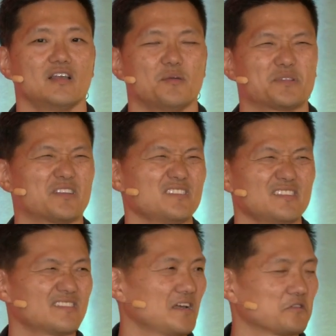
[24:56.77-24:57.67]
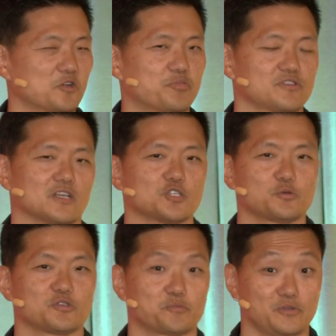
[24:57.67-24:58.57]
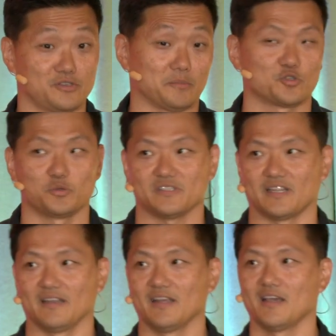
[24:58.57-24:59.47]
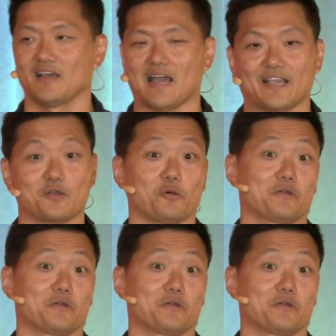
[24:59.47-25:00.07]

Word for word: But doesn't it sound a little presumptuous, presumptuous that I go to